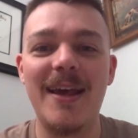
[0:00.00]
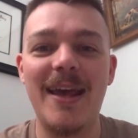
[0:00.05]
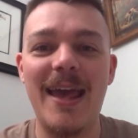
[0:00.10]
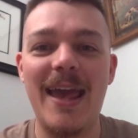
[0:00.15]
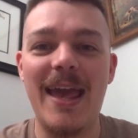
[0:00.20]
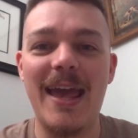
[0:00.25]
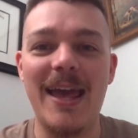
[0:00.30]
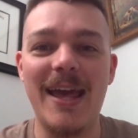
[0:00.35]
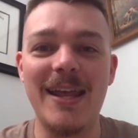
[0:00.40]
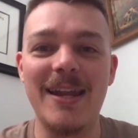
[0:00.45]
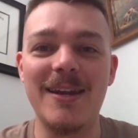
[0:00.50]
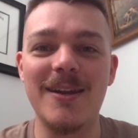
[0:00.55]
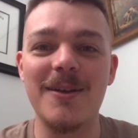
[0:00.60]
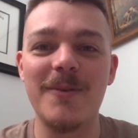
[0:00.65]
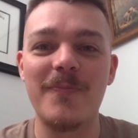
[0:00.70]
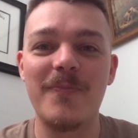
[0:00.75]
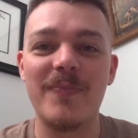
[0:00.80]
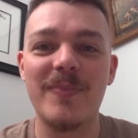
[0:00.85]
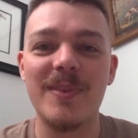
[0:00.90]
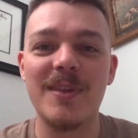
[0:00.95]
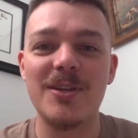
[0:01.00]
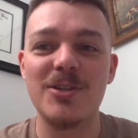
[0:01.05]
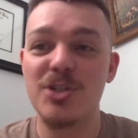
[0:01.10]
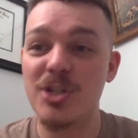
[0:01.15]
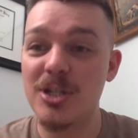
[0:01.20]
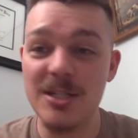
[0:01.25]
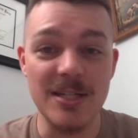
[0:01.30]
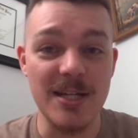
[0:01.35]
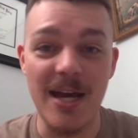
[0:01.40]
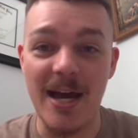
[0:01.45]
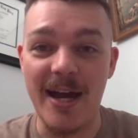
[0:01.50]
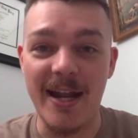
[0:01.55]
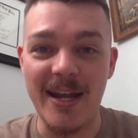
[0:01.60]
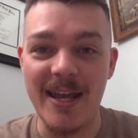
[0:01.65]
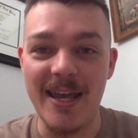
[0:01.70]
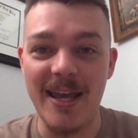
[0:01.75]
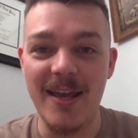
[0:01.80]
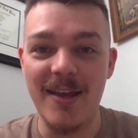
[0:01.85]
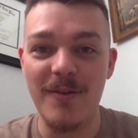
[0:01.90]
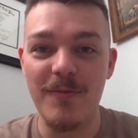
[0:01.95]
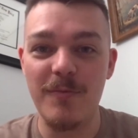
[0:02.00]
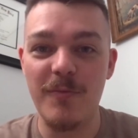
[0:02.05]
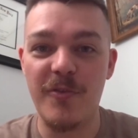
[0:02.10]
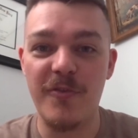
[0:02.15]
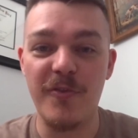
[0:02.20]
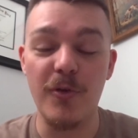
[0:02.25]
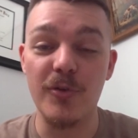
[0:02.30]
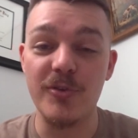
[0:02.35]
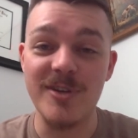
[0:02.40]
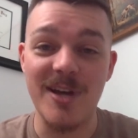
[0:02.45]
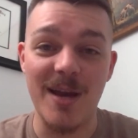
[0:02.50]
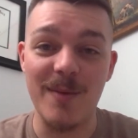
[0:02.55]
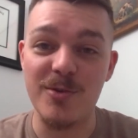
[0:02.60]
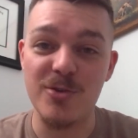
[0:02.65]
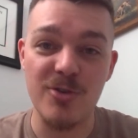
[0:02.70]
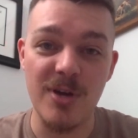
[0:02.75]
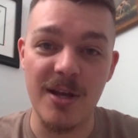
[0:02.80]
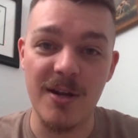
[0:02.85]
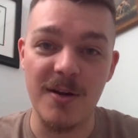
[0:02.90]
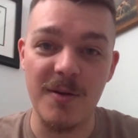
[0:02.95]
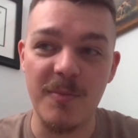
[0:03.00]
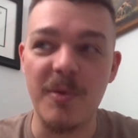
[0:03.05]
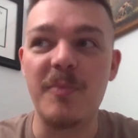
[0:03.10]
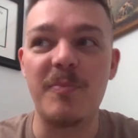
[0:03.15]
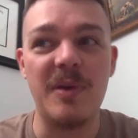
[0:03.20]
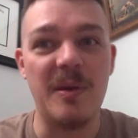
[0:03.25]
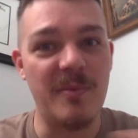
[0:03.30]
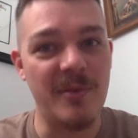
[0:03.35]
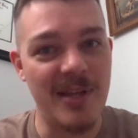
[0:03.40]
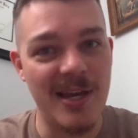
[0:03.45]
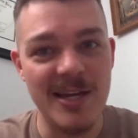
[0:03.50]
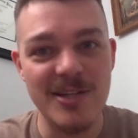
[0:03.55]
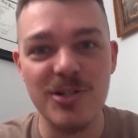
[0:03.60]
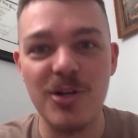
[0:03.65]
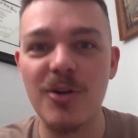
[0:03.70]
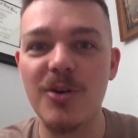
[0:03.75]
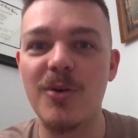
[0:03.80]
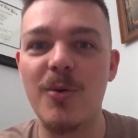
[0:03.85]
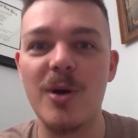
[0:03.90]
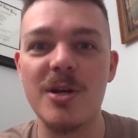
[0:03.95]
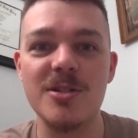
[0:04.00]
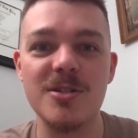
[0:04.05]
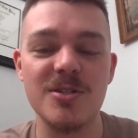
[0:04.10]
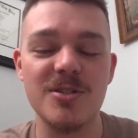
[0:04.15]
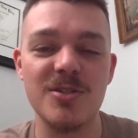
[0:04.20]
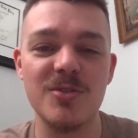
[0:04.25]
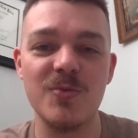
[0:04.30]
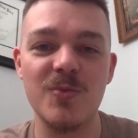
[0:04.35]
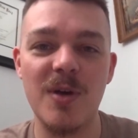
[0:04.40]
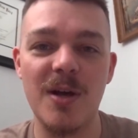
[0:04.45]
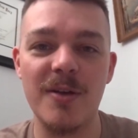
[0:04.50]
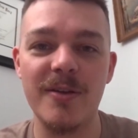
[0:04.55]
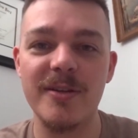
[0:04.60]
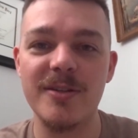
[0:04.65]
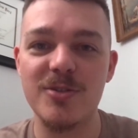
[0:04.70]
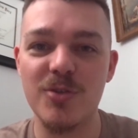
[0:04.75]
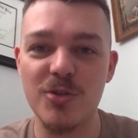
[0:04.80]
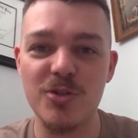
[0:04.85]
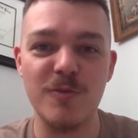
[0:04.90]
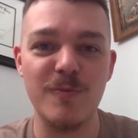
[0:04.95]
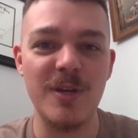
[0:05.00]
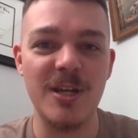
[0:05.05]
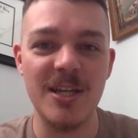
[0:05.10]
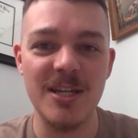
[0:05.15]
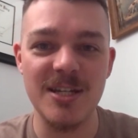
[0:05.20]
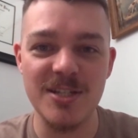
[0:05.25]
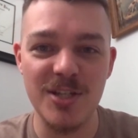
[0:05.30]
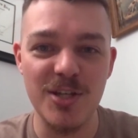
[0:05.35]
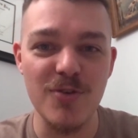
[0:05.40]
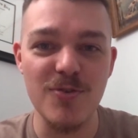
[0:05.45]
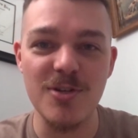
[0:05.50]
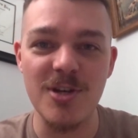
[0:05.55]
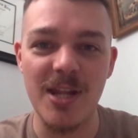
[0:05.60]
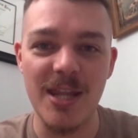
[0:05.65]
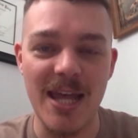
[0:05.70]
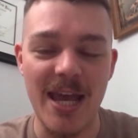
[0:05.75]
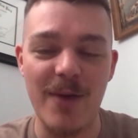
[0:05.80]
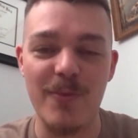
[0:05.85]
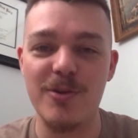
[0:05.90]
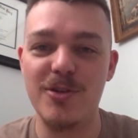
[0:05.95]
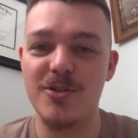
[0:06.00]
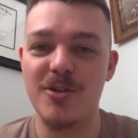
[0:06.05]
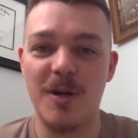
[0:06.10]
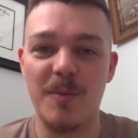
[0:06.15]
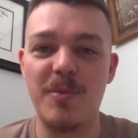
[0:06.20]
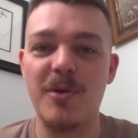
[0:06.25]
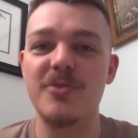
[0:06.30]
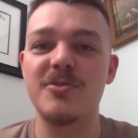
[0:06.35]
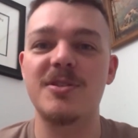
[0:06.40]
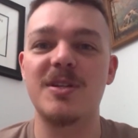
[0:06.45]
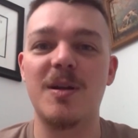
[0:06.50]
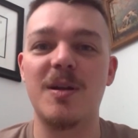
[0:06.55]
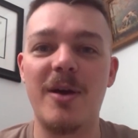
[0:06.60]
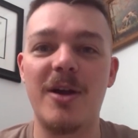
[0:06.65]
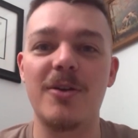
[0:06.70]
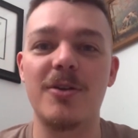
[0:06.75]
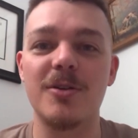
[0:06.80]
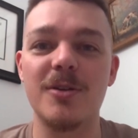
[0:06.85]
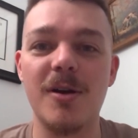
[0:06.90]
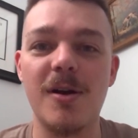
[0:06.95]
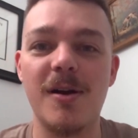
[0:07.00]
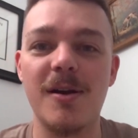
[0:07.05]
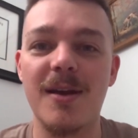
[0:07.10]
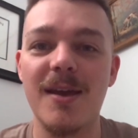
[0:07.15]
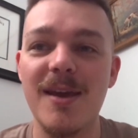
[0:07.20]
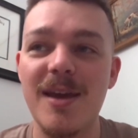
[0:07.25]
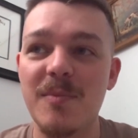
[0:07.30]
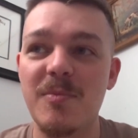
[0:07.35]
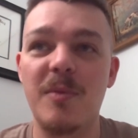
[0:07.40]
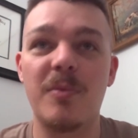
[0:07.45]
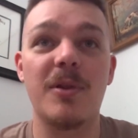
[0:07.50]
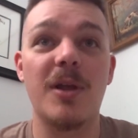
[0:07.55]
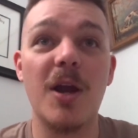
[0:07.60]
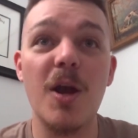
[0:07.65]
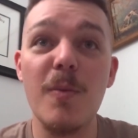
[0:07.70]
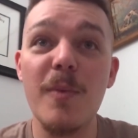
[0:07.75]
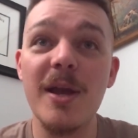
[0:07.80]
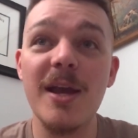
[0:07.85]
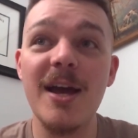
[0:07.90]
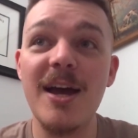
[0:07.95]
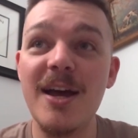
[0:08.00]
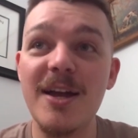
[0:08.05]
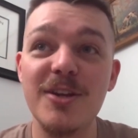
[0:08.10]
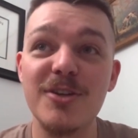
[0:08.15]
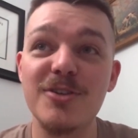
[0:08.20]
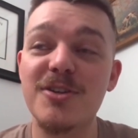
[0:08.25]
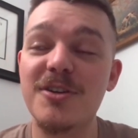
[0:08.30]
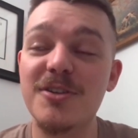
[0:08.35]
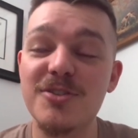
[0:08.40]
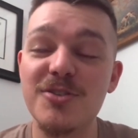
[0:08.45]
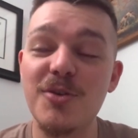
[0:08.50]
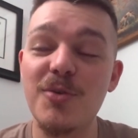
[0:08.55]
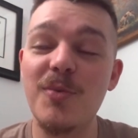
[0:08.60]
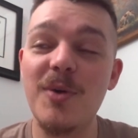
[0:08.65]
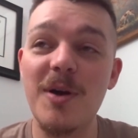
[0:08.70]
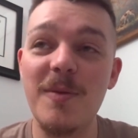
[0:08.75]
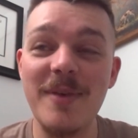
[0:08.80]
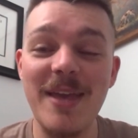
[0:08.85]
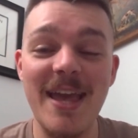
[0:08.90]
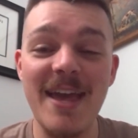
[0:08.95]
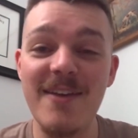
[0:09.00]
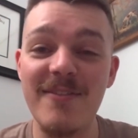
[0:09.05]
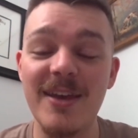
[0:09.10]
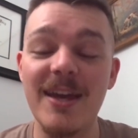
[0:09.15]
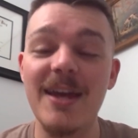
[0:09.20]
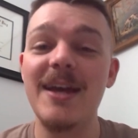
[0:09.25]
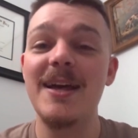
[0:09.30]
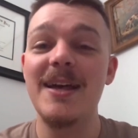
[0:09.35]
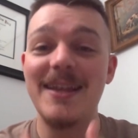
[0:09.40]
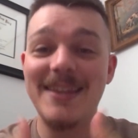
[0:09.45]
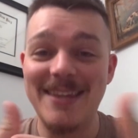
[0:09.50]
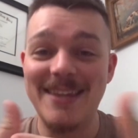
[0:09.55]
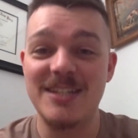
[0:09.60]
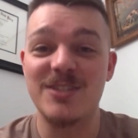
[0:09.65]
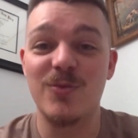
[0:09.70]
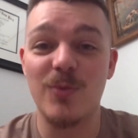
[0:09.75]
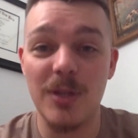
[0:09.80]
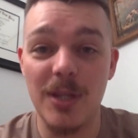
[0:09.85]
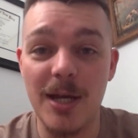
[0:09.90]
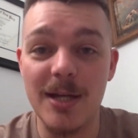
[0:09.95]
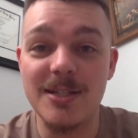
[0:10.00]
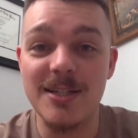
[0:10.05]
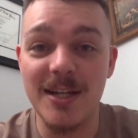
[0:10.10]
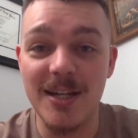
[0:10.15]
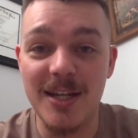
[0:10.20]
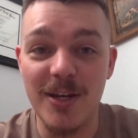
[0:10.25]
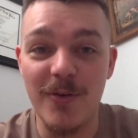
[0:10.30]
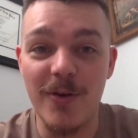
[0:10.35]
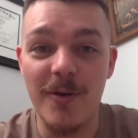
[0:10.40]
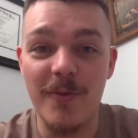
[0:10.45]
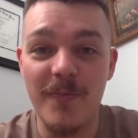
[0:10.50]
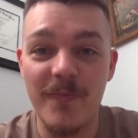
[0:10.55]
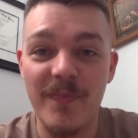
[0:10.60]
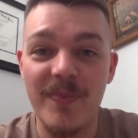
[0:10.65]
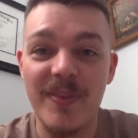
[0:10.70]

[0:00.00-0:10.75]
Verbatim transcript: and she's not a full-time trainer, but people ask her questions as well. Social media is huge on that. When you start posting about your dog, people are like, oh my God, your dog's so well-behaved. That's a reluctant hero.